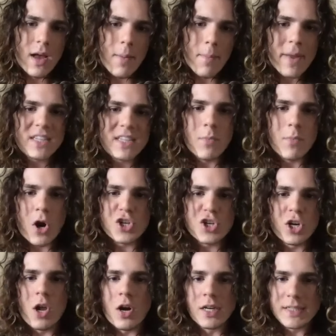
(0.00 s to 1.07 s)
mixed martial
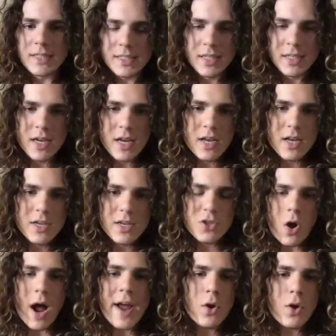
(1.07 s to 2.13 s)
arts so
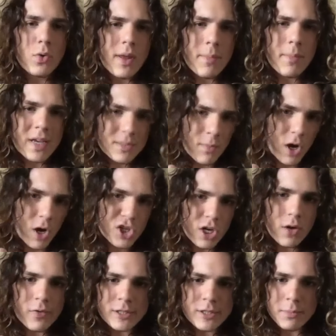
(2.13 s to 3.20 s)
I know the mixed martial
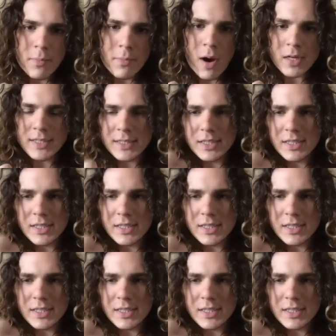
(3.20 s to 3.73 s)
arts,